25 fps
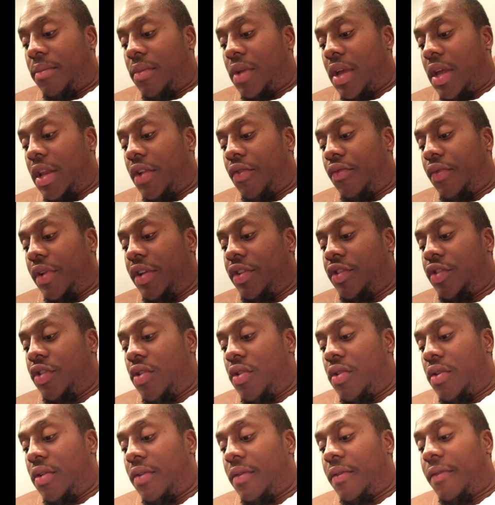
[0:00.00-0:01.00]
And it reads
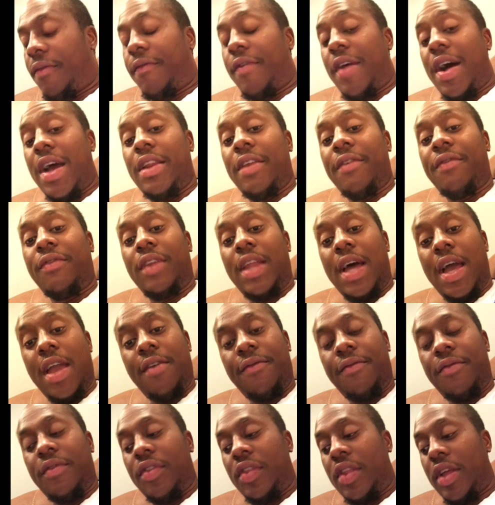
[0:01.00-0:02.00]
on, findeth
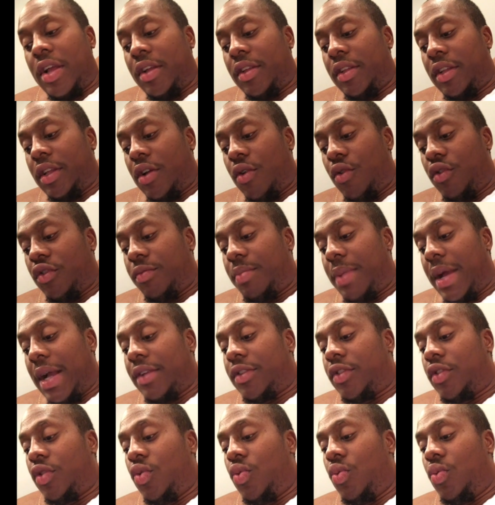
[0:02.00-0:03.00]
life. And there it goes
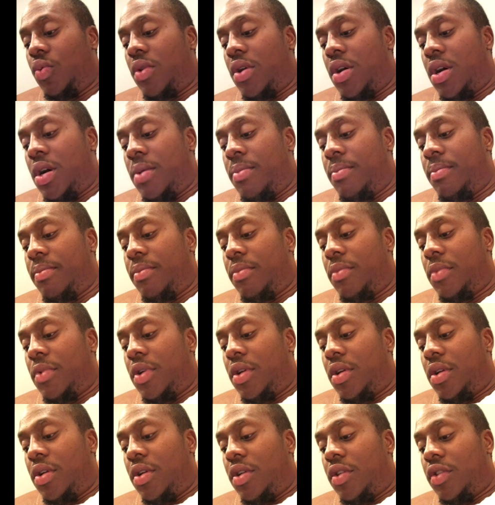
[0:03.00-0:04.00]
back to um,
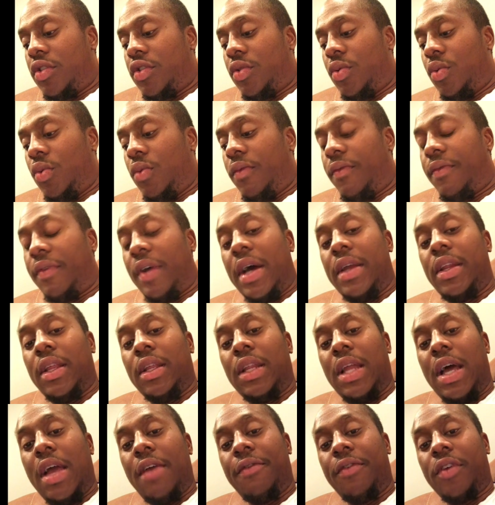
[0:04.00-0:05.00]
to
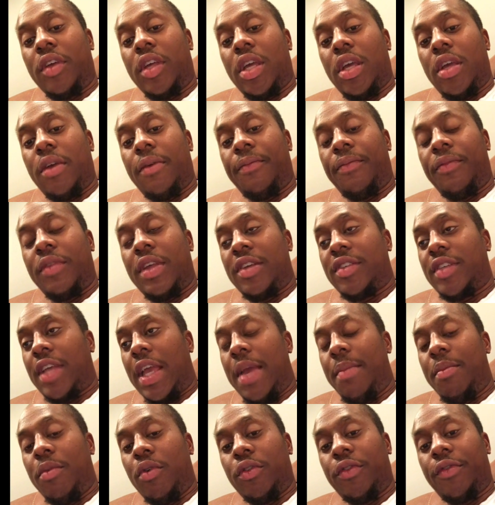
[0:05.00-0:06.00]
finding life again. That's
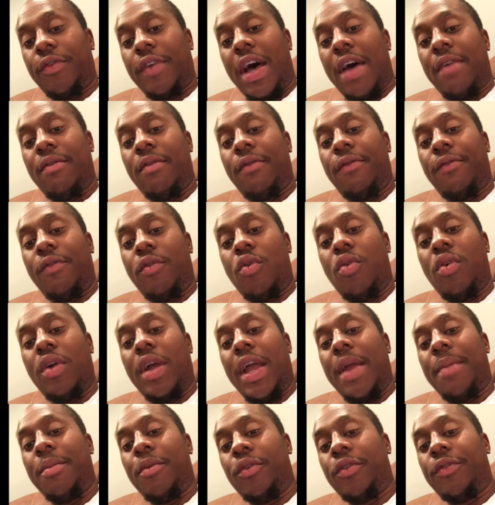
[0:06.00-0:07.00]
Amos 5 and 4,
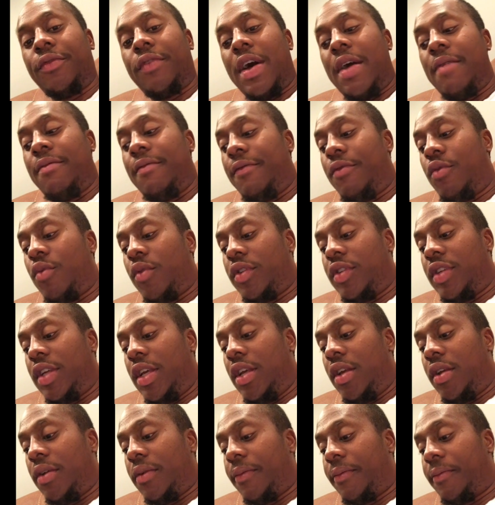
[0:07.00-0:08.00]
Amos 5 and
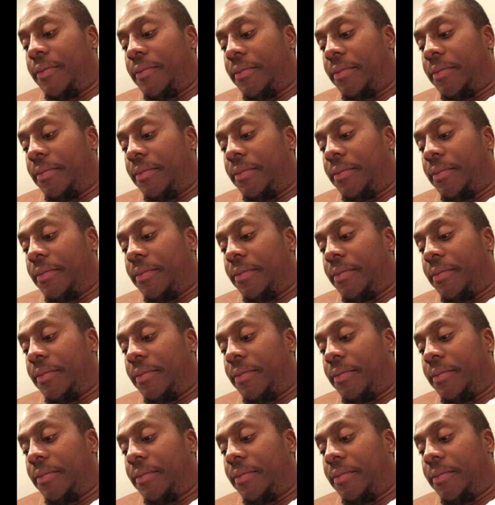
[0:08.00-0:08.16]
14.